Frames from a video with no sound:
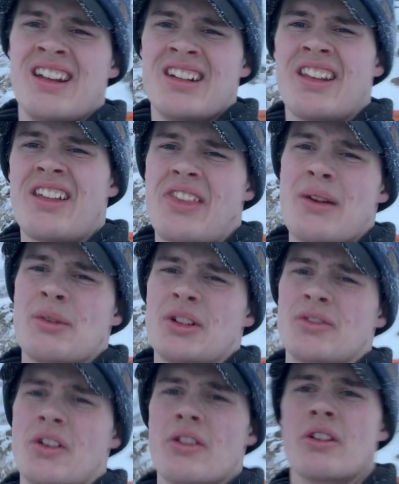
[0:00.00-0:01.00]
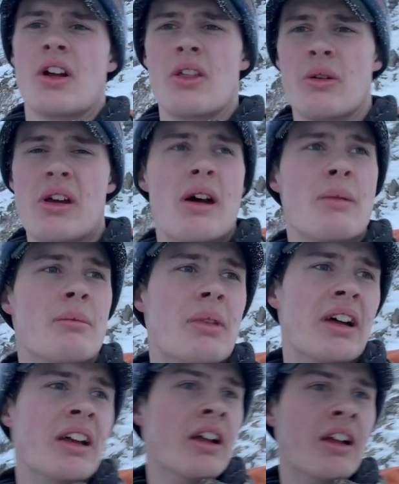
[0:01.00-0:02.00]
Not that much farther all the way up,
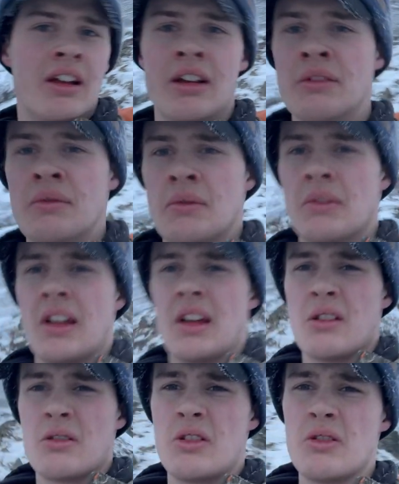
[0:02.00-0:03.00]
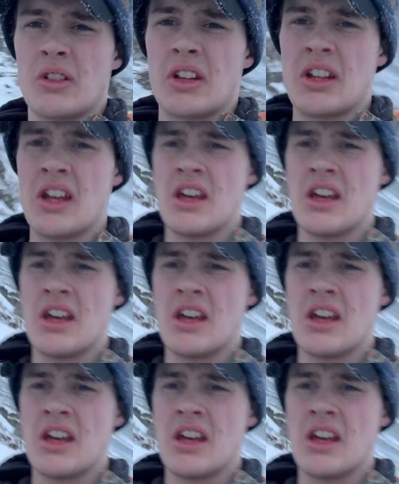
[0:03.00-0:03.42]
but doing good.